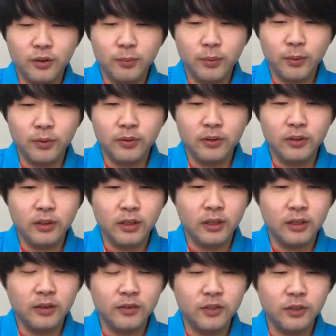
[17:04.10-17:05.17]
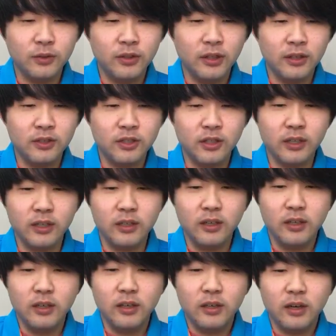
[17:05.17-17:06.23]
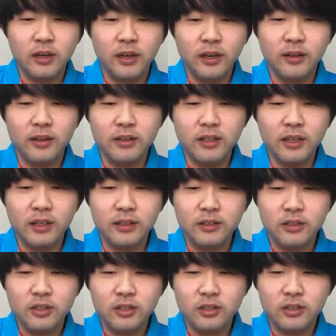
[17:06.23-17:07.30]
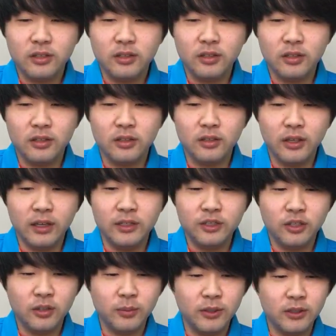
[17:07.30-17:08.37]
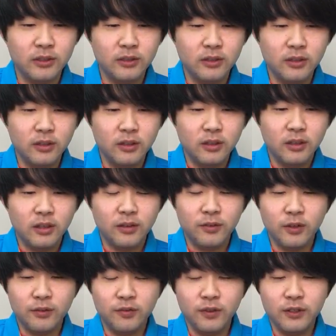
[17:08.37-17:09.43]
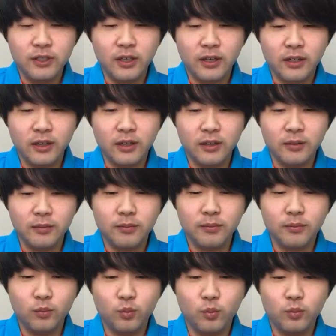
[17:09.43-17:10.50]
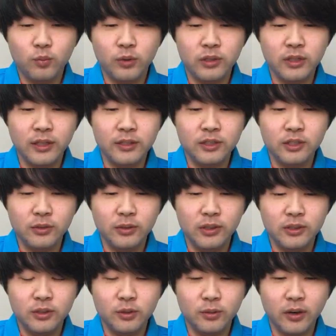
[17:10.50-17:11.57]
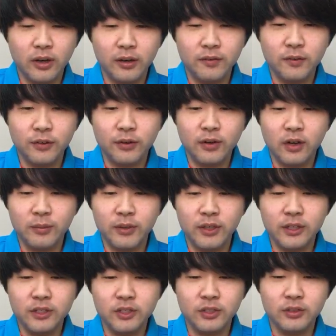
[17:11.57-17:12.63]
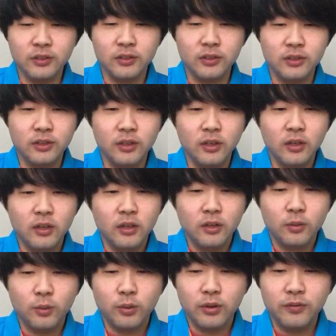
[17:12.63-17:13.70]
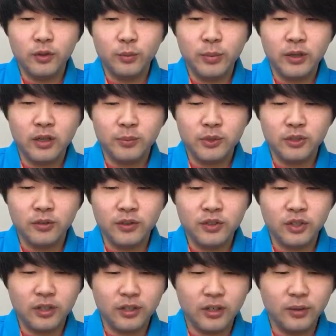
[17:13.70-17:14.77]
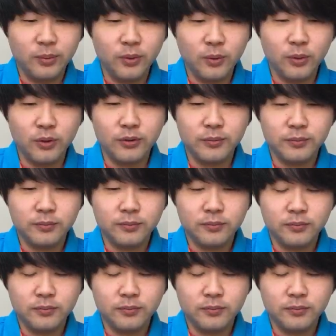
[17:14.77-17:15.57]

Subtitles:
important. It gives you things like, again, the dates, the age limit, if you have free time, what dates you need to arrive for your accommodations. We'll give you a pickup service at the airport.